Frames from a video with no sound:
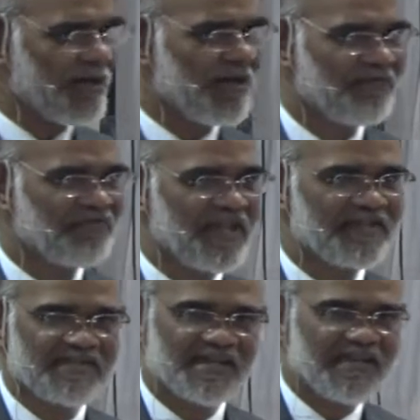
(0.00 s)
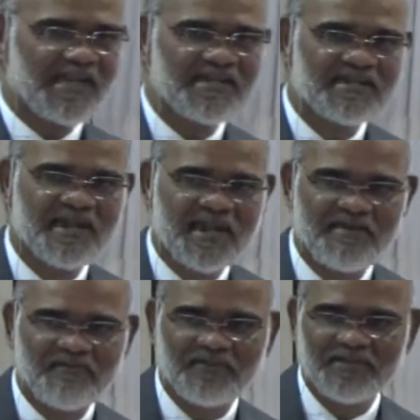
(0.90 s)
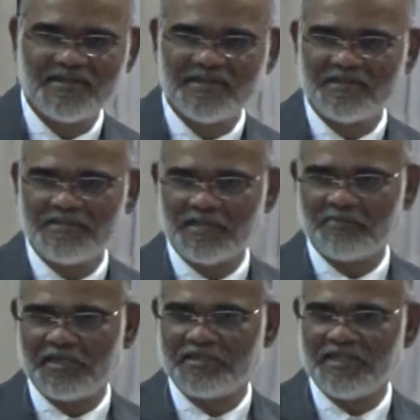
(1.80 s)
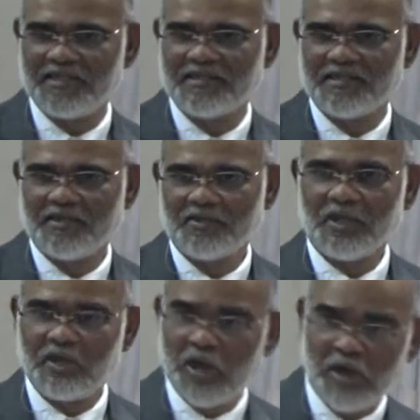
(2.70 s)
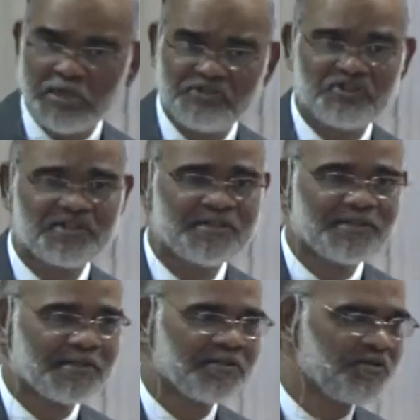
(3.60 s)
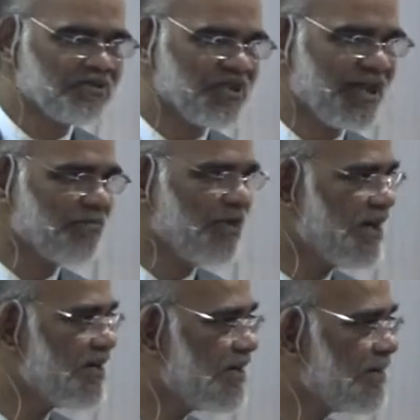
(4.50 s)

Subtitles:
lot of things that they didn't have the ability, the knowledge to celebrate.